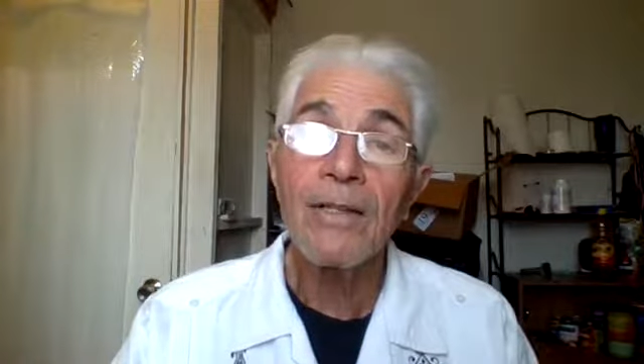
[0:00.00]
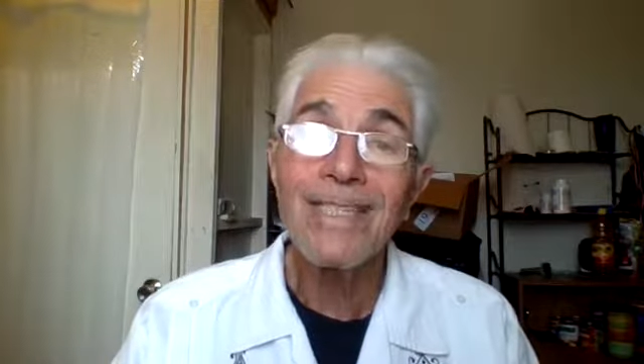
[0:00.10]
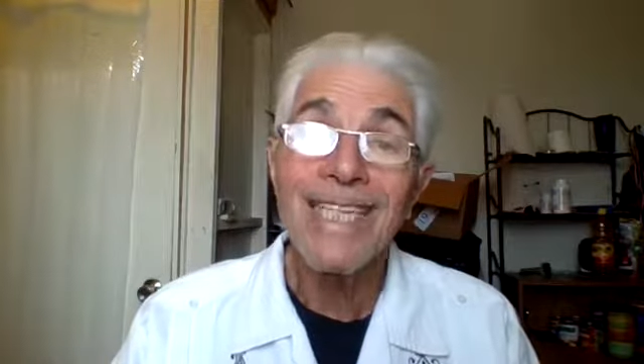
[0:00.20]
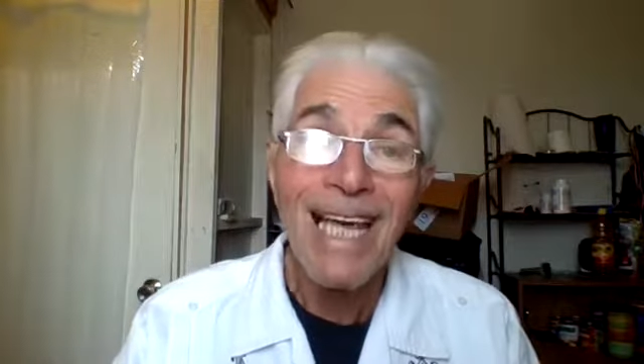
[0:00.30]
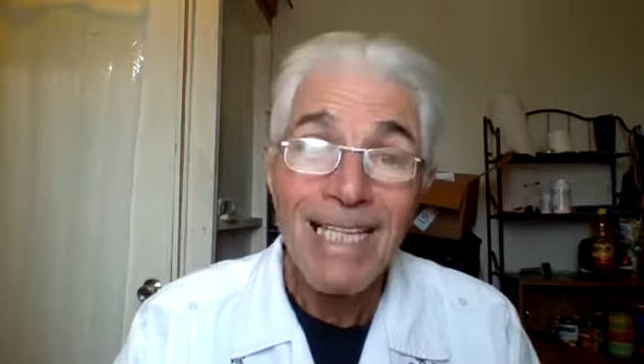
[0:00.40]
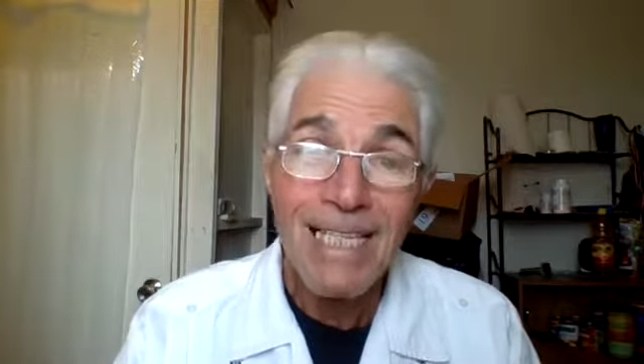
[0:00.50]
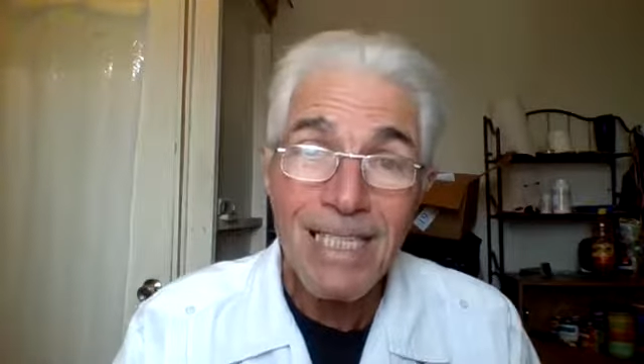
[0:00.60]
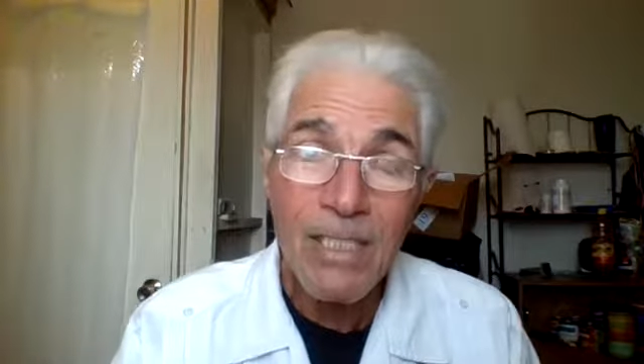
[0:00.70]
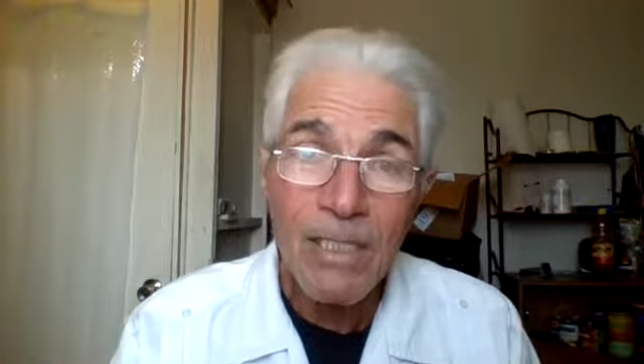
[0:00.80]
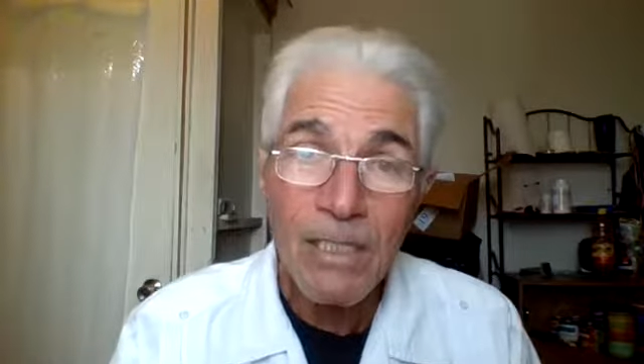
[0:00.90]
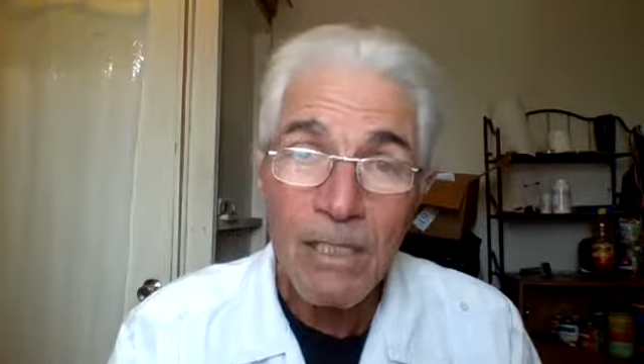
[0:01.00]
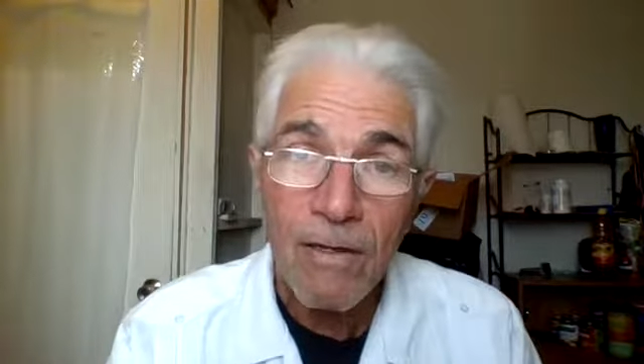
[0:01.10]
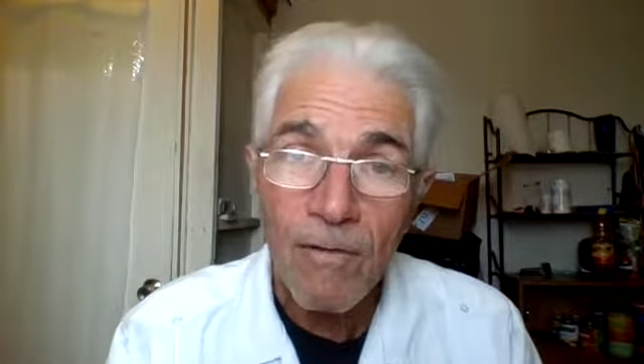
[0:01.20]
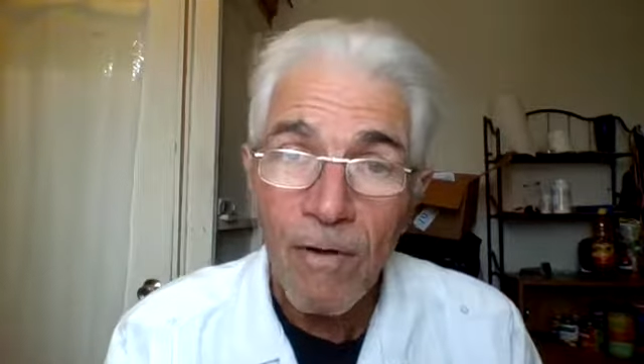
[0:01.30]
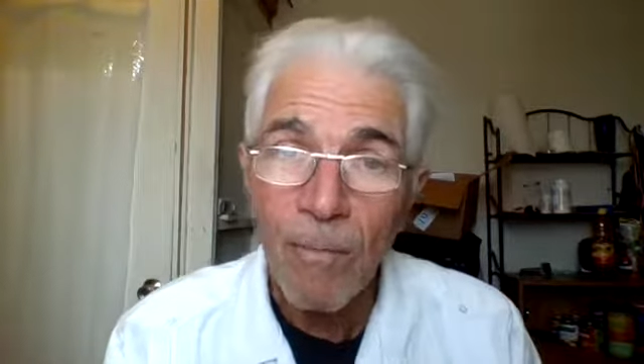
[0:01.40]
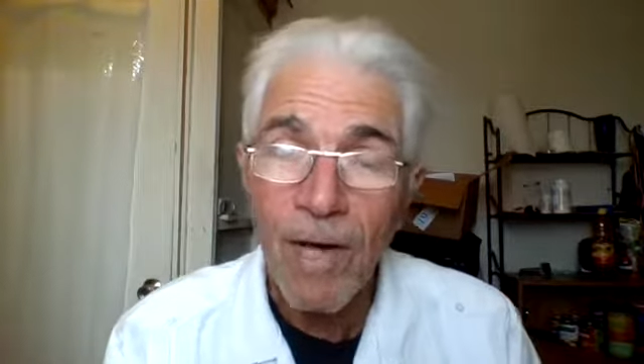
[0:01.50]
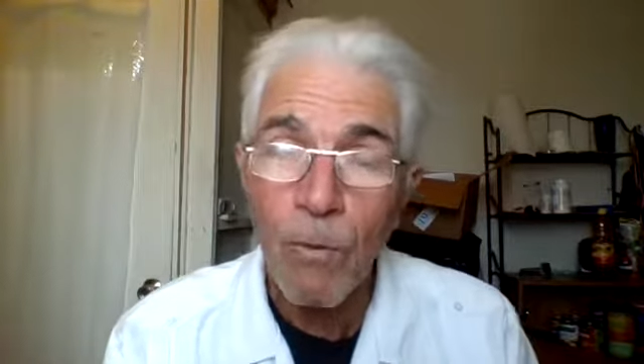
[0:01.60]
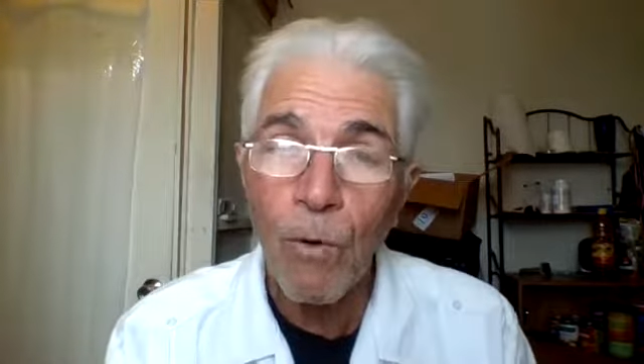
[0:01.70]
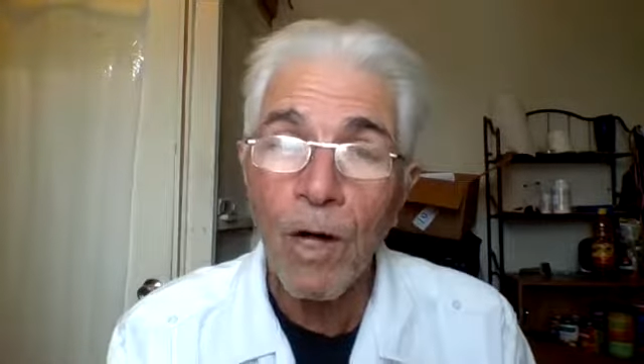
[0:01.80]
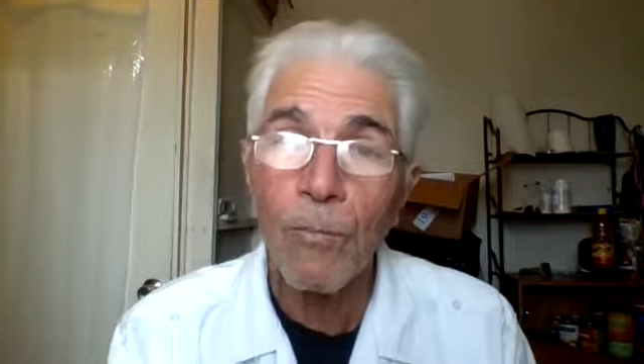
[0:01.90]
tenses from my
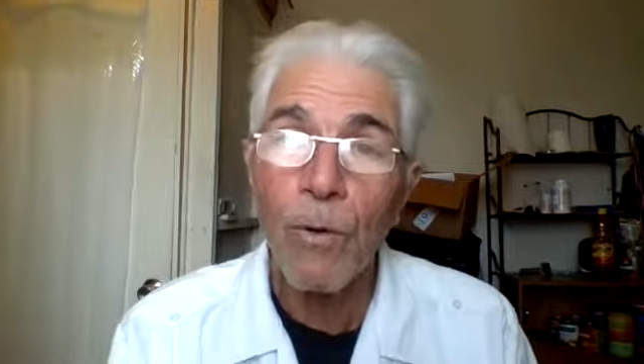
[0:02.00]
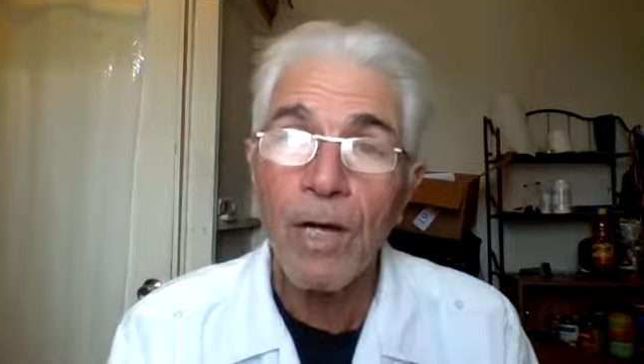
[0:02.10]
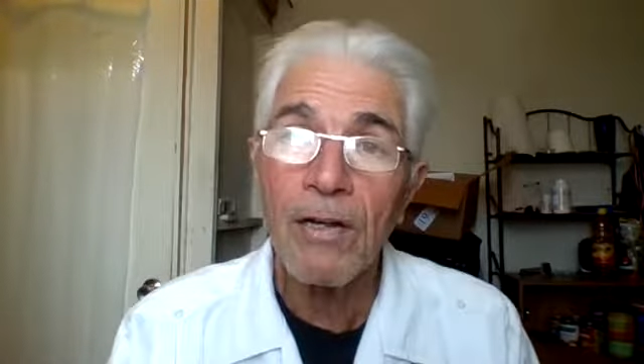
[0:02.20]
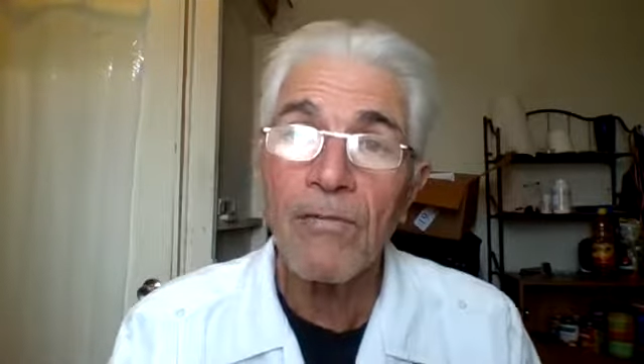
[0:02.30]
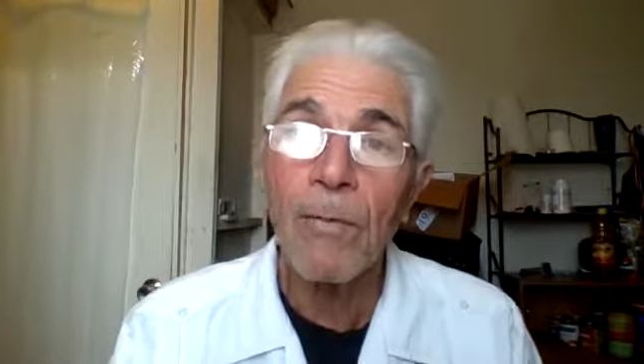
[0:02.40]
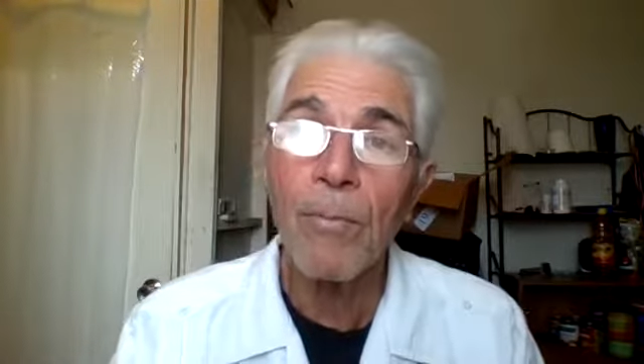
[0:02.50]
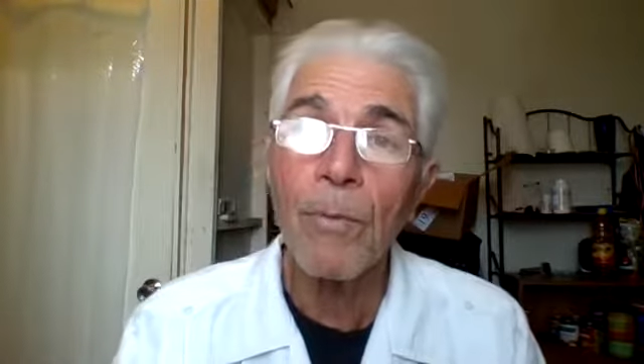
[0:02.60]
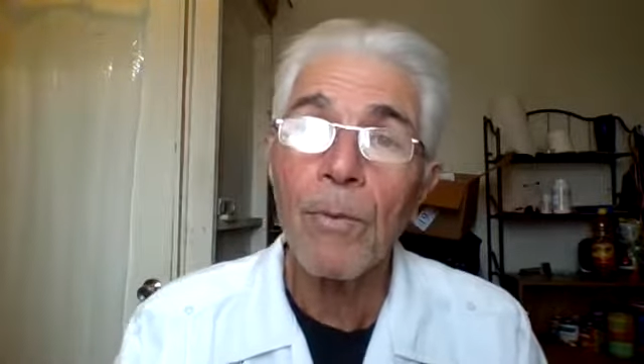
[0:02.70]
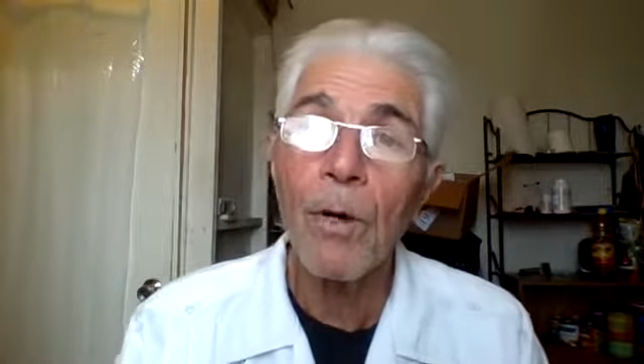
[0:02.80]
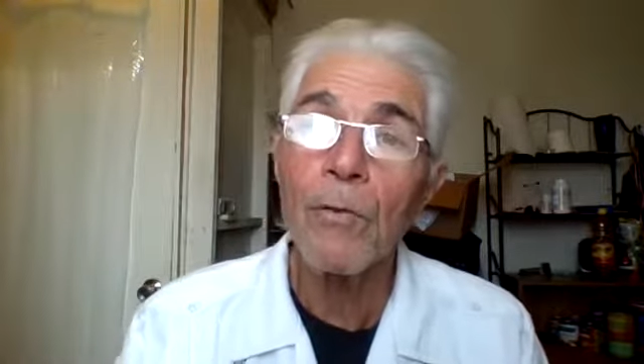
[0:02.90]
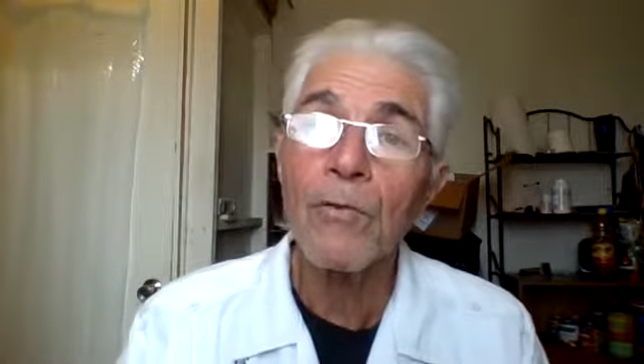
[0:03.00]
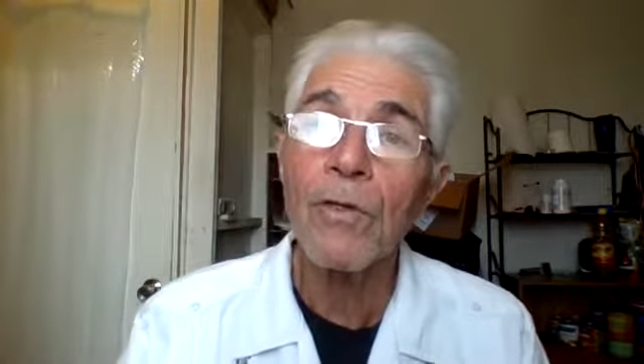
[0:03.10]
workbook and from Pumarosa.